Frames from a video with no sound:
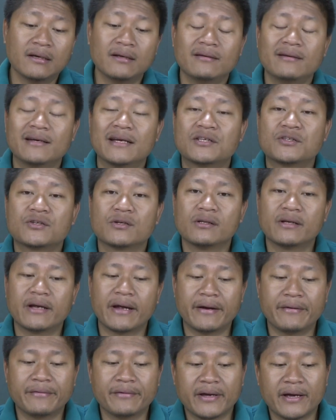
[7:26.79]
natural
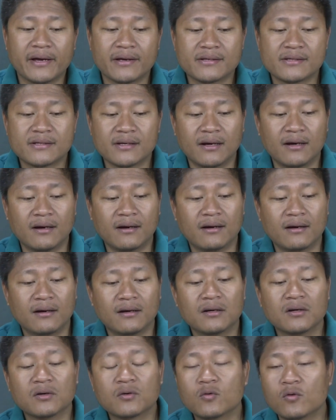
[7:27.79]
areas are
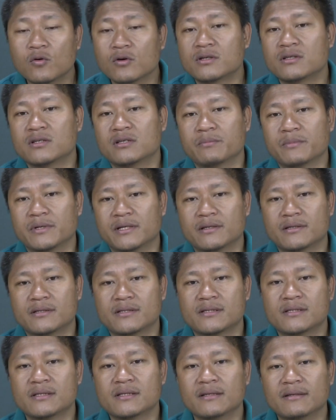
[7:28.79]

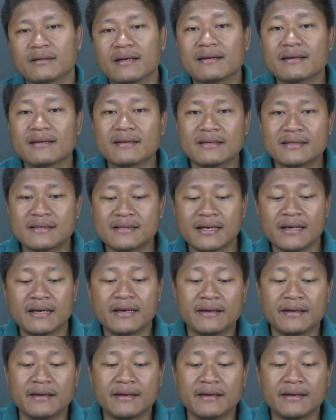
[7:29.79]
coterminous, that is,